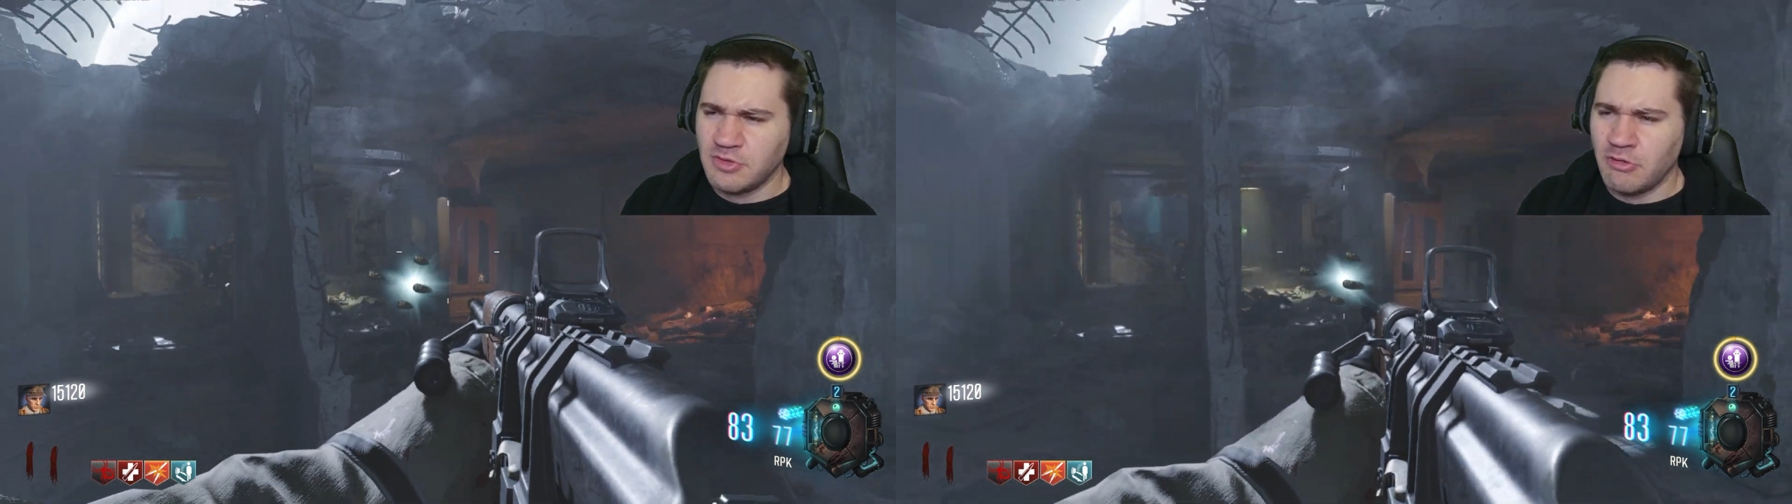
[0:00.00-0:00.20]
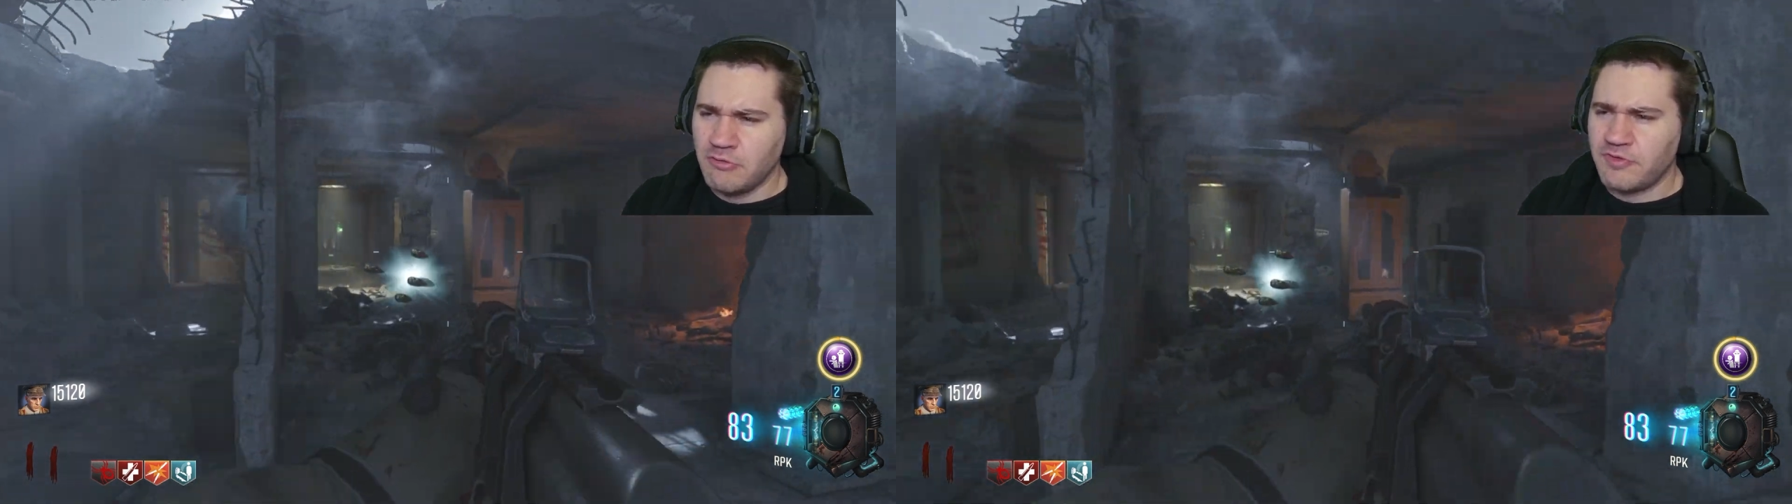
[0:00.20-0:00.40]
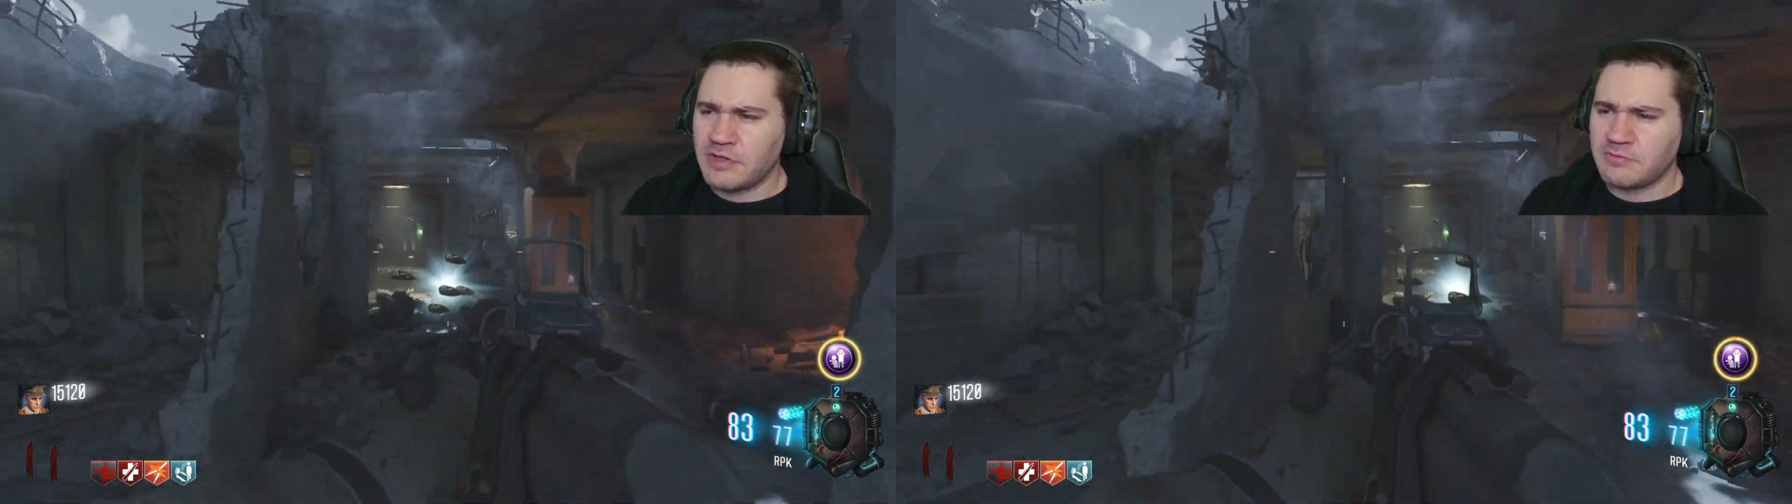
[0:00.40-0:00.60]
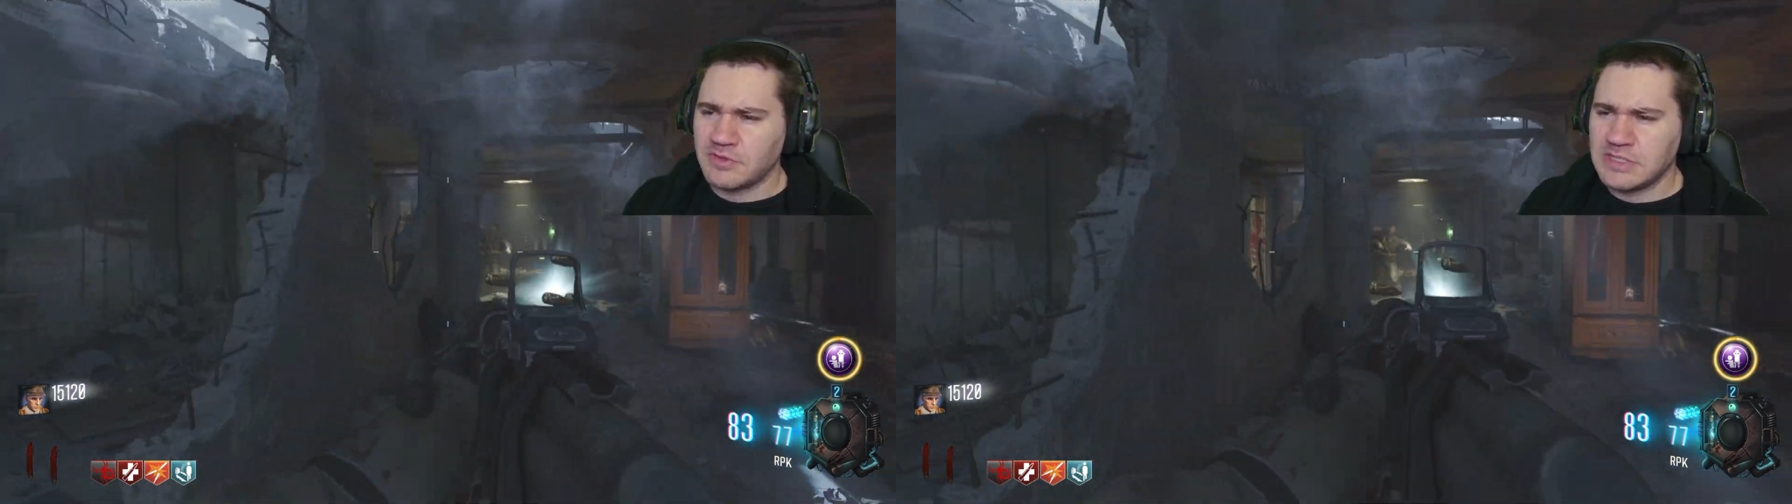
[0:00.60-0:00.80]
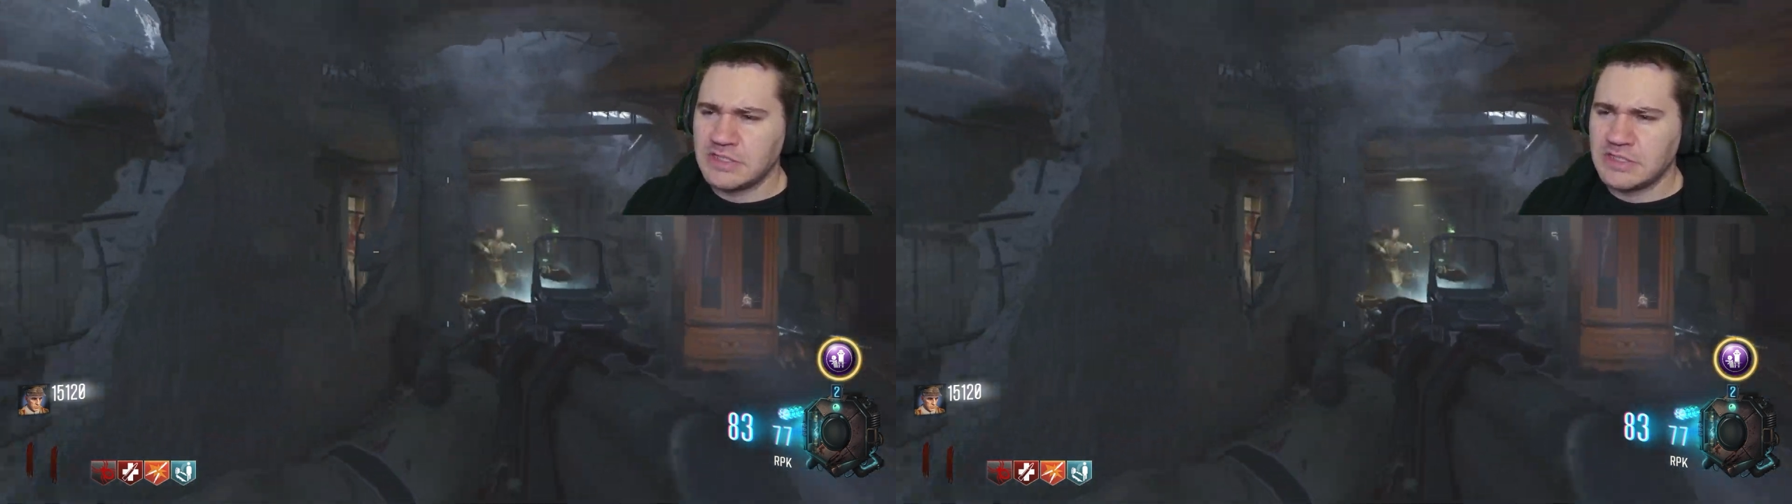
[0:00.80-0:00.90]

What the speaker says: know if I really